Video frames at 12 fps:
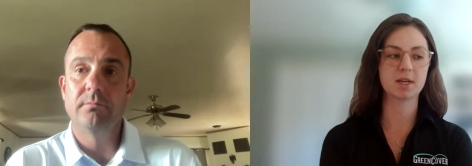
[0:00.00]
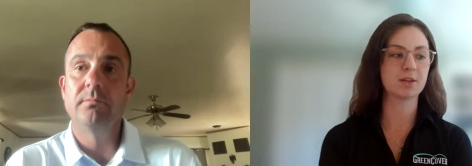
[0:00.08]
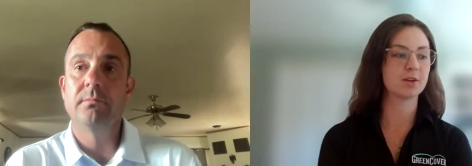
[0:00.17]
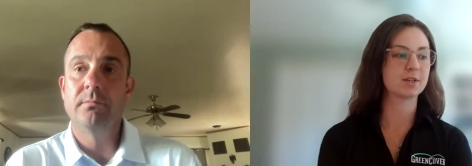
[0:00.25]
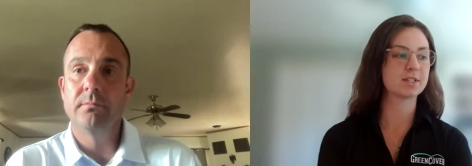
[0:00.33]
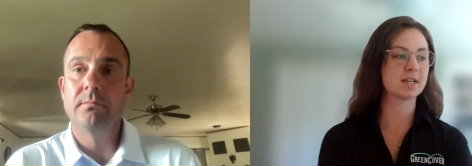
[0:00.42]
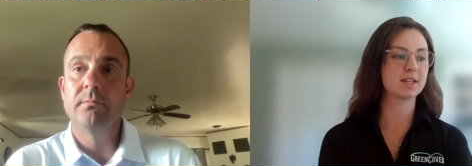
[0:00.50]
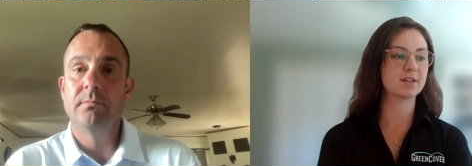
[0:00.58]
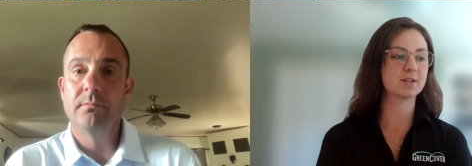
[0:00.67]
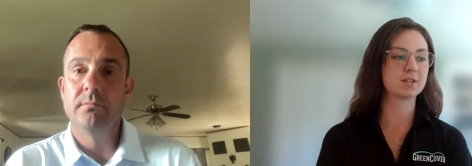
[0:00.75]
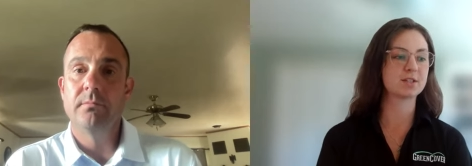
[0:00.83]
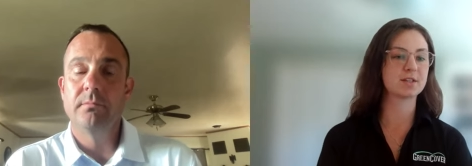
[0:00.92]
Speaker 1: it looks like
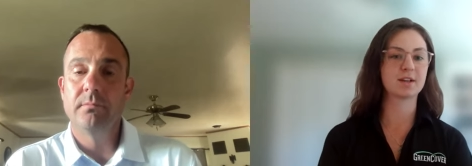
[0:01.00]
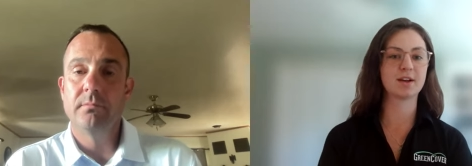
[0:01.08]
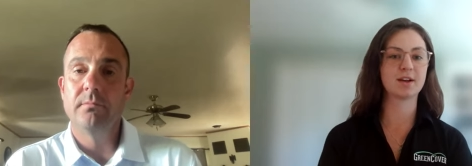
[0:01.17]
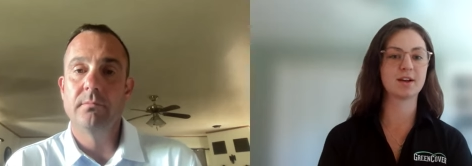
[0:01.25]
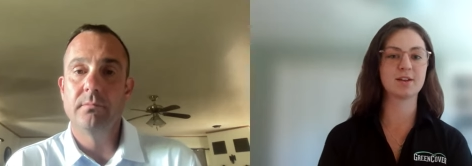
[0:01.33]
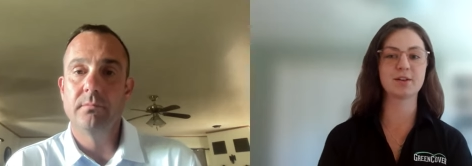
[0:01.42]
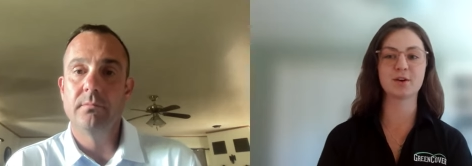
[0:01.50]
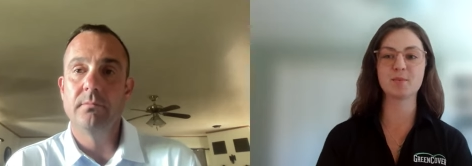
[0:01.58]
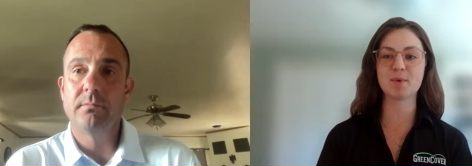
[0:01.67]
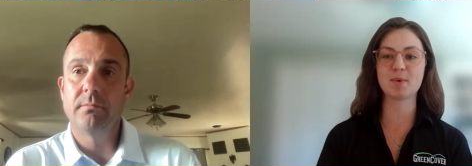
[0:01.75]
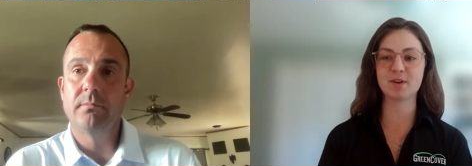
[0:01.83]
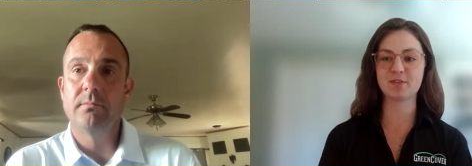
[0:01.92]
there's a
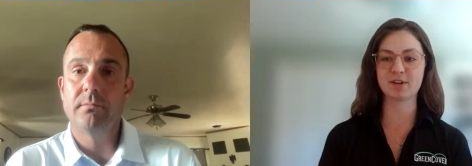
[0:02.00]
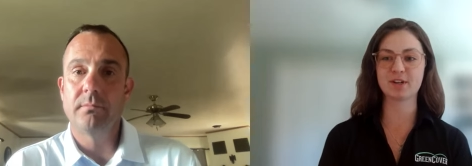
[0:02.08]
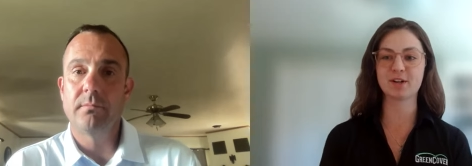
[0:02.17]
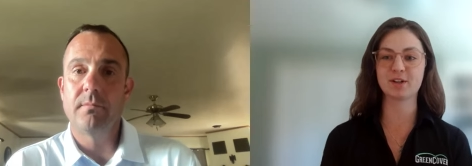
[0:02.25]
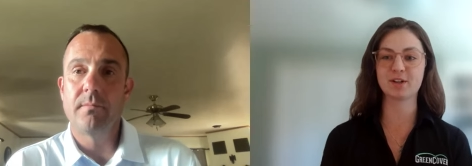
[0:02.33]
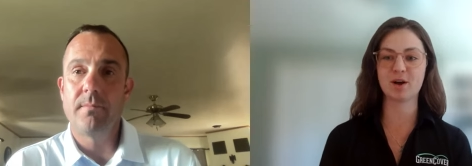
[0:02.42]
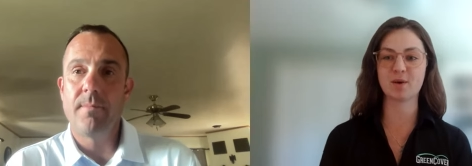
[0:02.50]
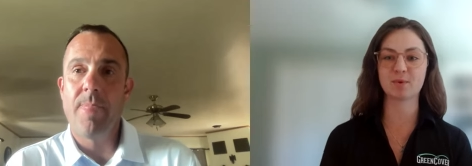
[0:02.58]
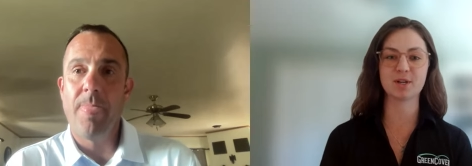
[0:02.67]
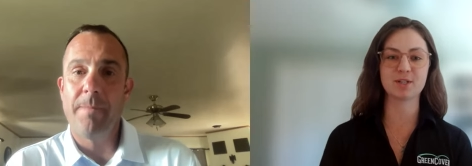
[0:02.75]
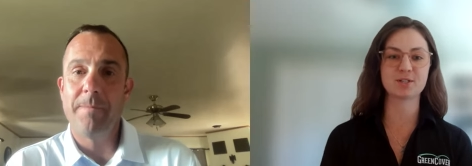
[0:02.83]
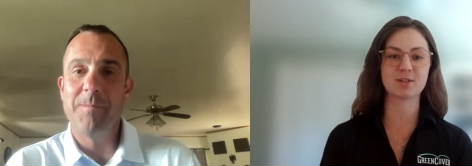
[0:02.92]
little bit of a
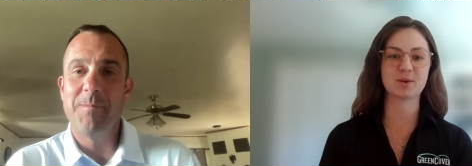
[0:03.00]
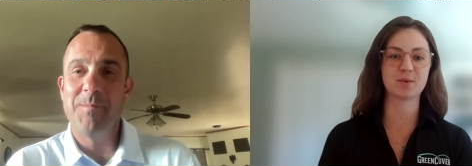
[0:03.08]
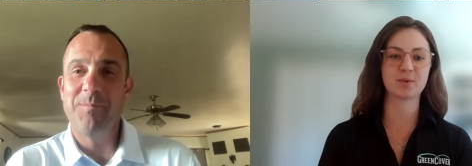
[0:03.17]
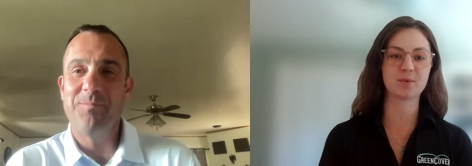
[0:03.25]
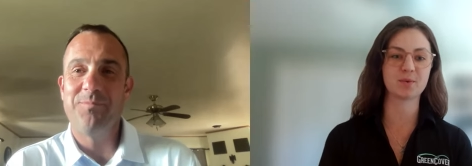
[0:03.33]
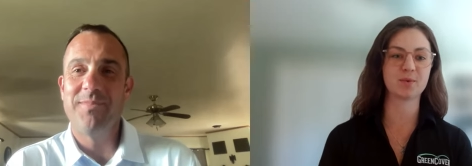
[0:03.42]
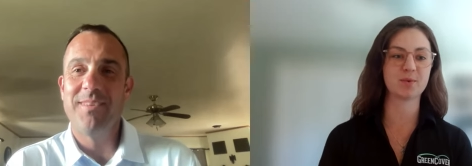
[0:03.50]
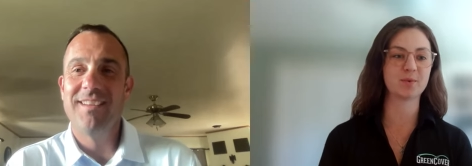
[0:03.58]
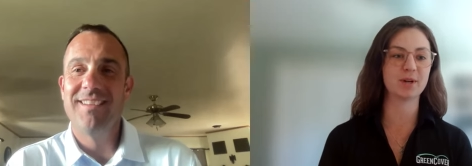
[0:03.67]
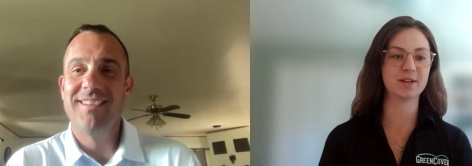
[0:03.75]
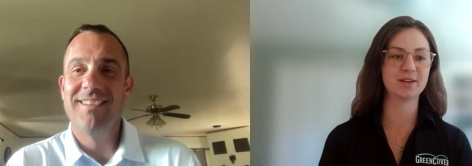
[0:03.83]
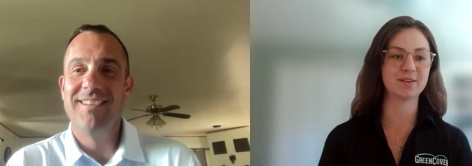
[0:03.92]
conglomerate so
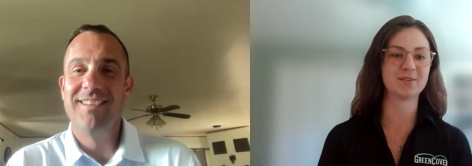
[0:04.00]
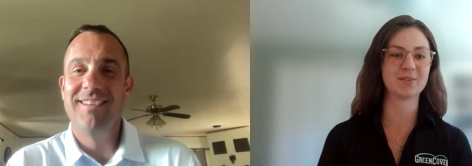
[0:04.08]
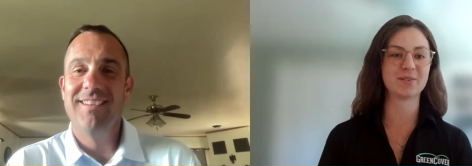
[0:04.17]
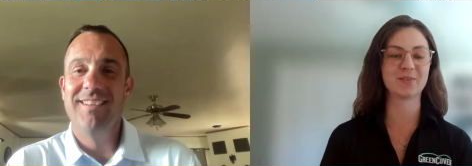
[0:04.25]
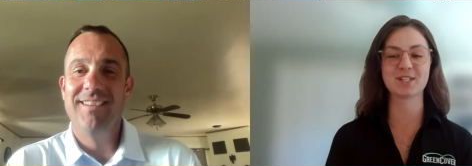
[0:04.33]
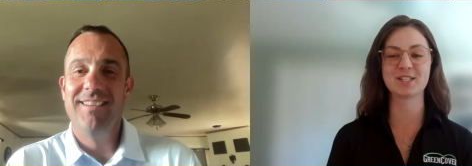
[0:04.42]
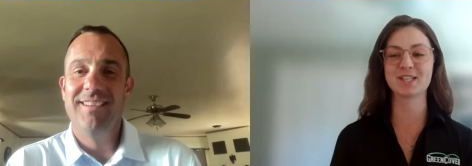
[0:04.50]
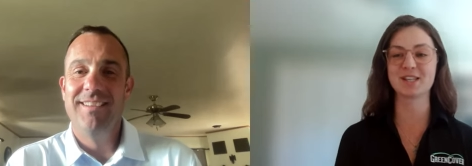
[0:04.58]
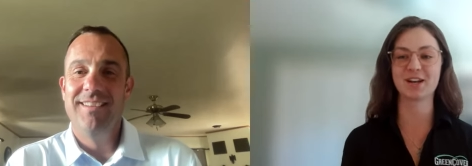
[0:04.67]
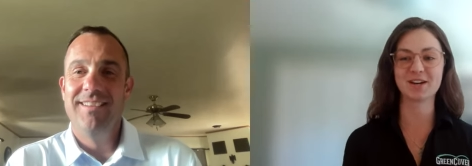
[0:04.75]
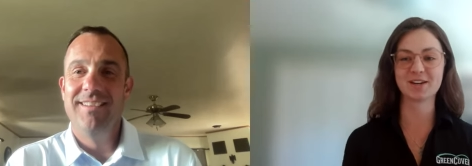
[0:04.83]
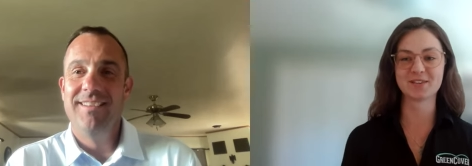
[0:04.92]
what what's in
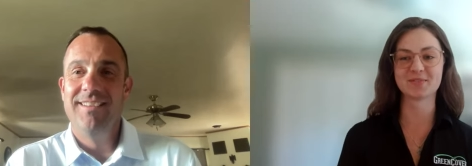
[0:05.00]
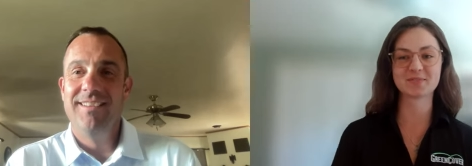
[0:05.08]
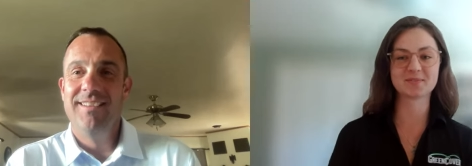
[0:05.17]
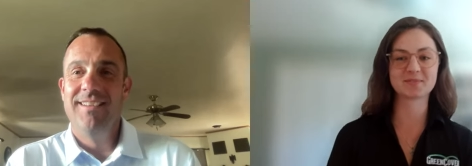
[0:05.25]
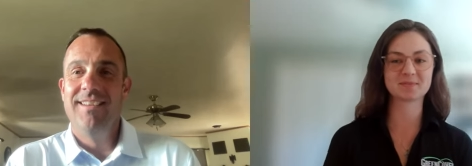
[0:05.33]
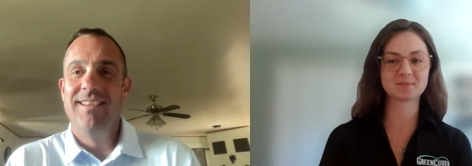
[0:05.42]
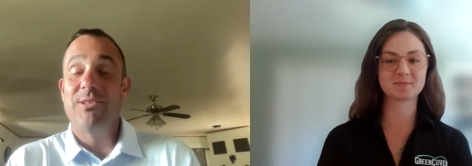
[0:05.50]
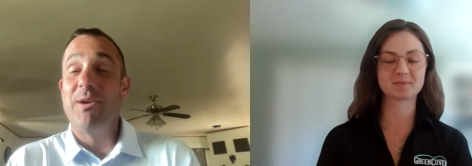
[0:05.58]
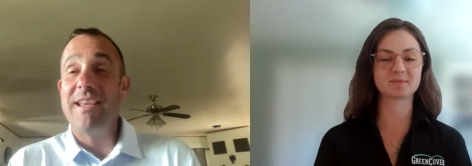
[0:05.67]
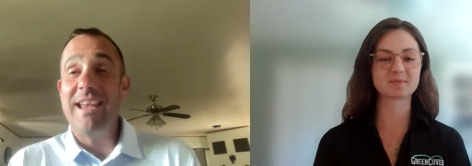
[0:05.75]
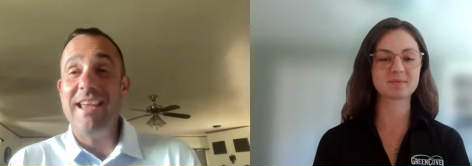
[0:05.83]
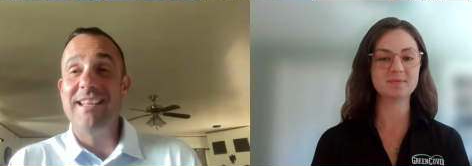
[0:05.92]
there so
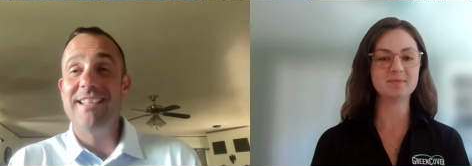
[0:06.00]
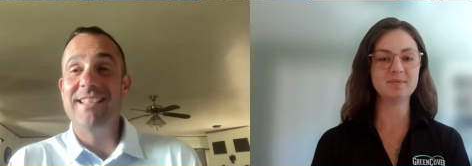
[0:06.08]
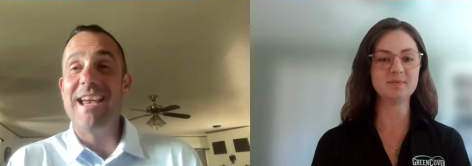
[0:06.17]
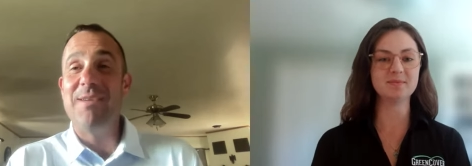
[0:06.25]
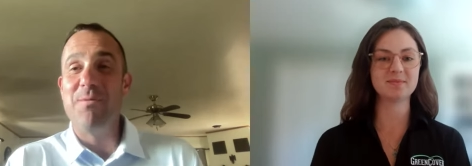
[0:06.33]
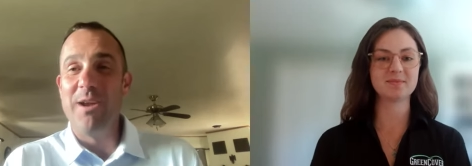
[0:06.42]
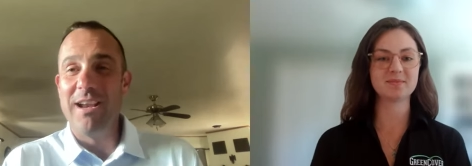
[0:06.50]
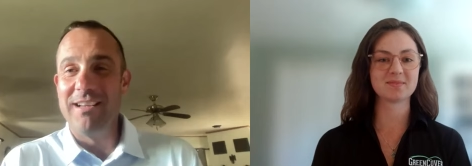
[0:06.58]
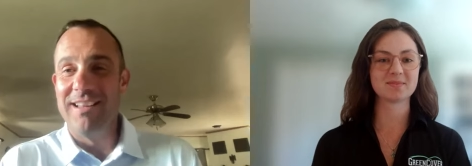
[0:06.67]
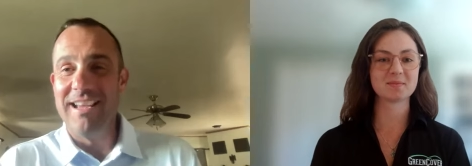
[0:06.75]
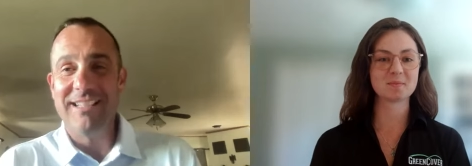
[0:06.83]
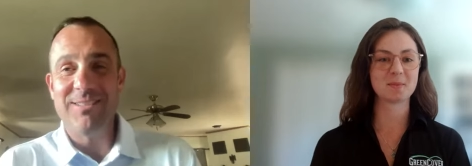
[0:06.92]
Speaker 2: i can't decide what
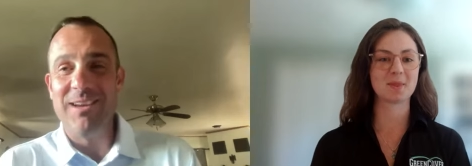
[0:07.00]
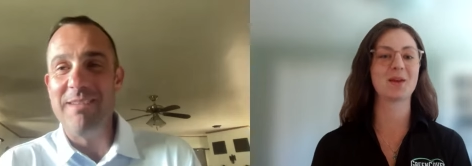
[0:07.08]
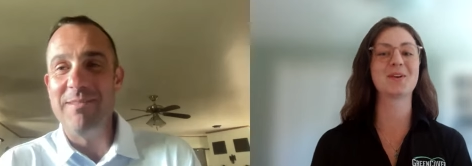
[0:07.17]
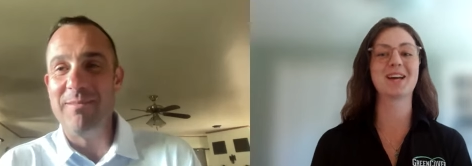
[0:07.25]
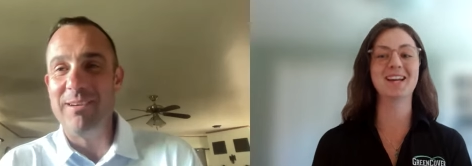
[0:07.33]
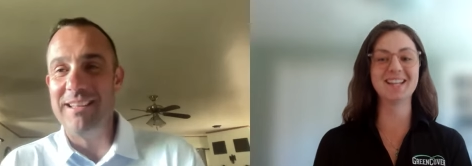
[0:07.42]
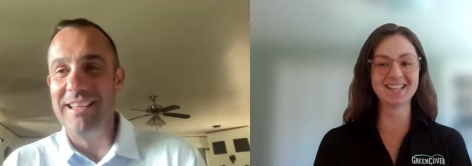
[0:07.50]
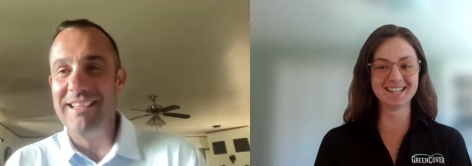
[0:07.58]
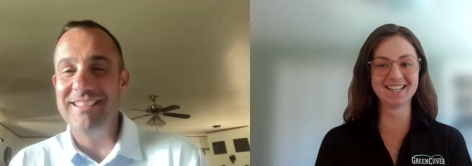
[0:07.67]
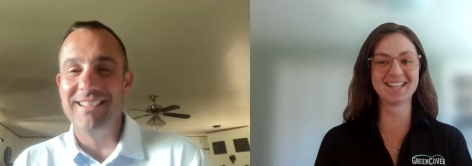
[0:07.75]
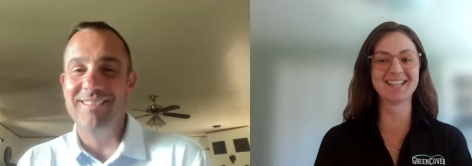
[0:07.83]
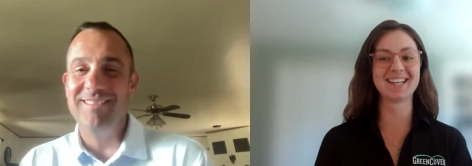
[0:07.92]
i like so i okay. have everything
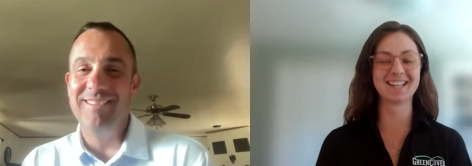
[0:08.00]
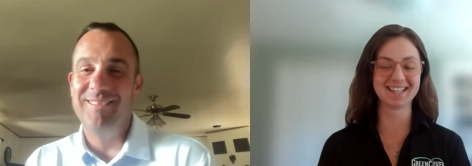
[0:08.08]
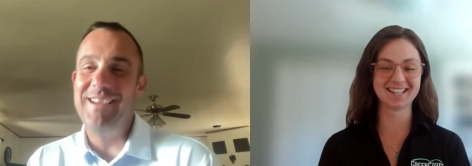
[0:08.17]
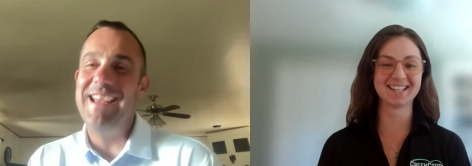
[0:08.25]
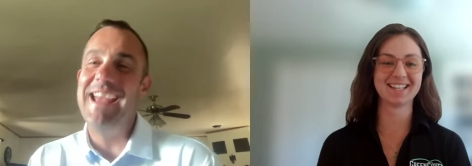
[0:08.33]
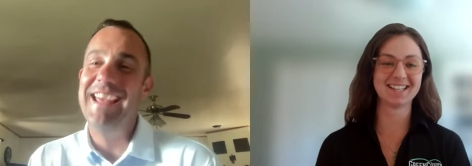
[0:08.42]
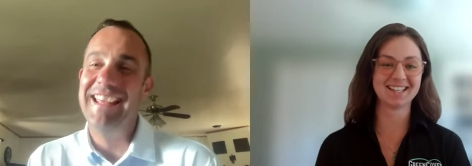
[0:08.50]
we